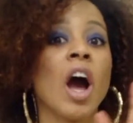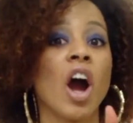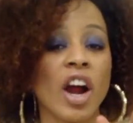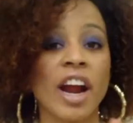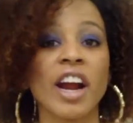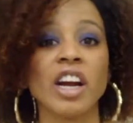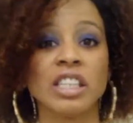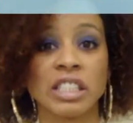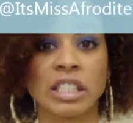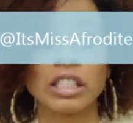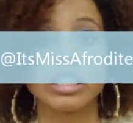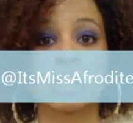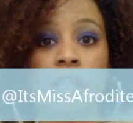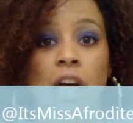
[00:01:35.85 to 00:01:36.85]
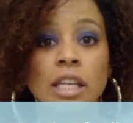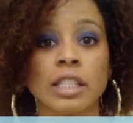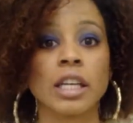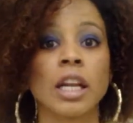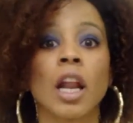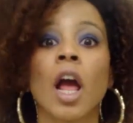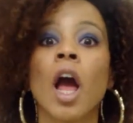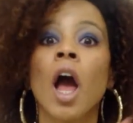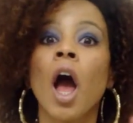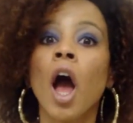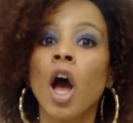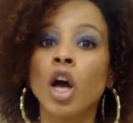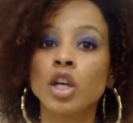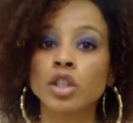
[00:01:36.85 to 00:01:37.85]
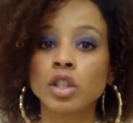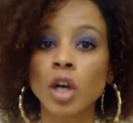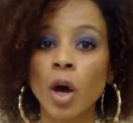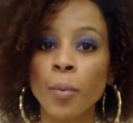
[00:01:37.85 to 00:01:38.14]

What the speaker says: her hair is disgusting. So,